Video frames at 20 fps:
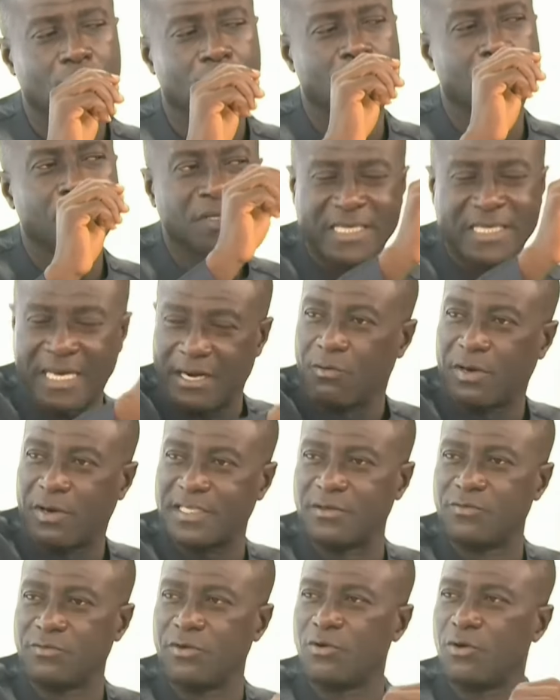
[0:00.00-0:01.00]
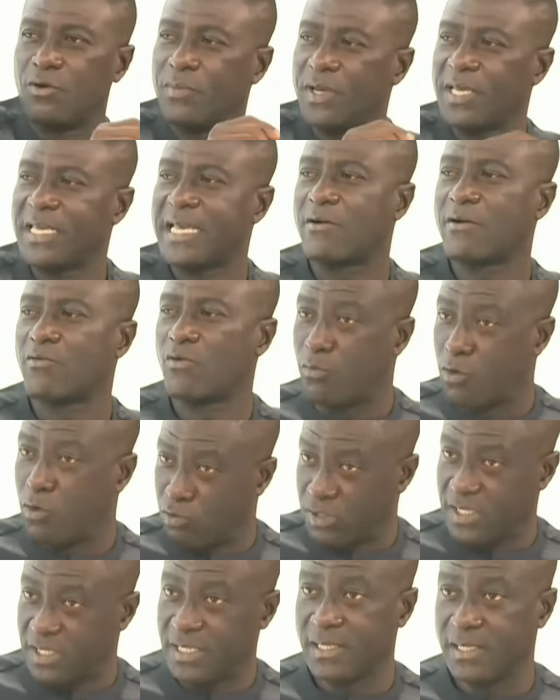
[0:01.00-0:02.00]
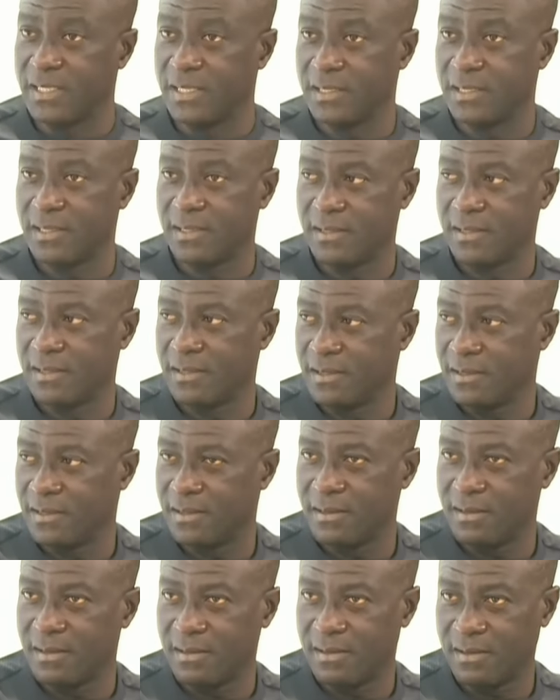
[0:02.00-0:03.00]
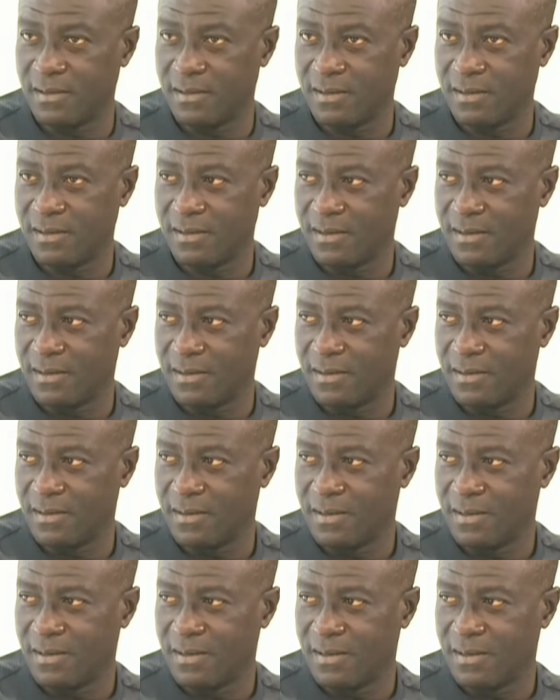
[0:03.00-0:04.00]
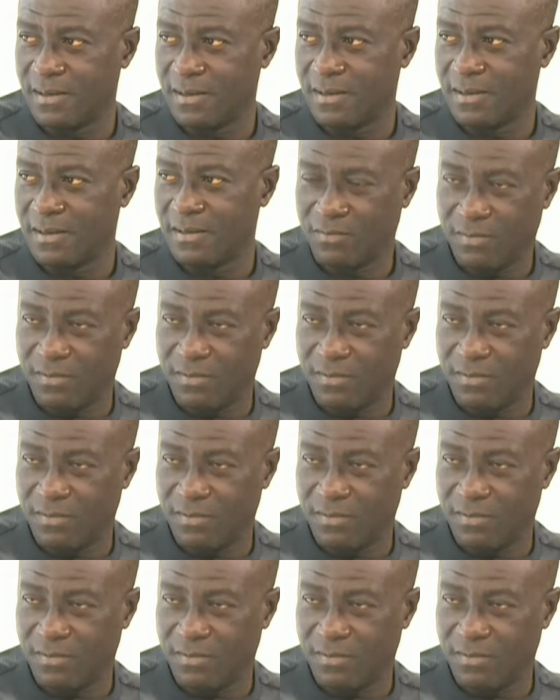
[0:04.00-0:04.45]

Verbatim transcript: who will send a question, you know, be Yan or Bodin. Oh, You